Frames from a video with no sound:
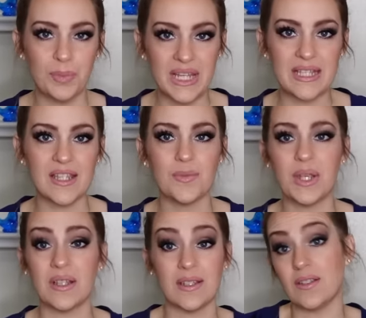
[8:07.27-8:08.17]
pieces
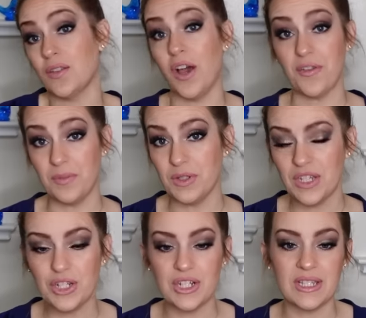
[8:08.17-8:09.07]
because it's a lot of
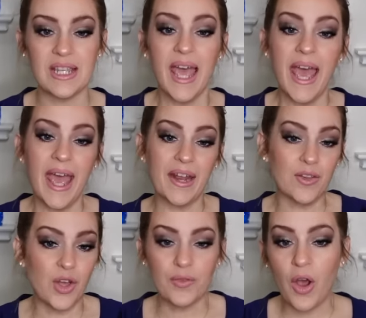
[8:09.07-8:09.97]
musicians and a
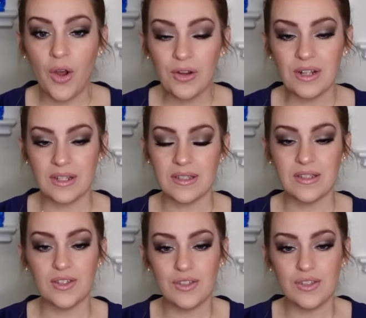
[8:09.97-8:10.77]
lot of artists.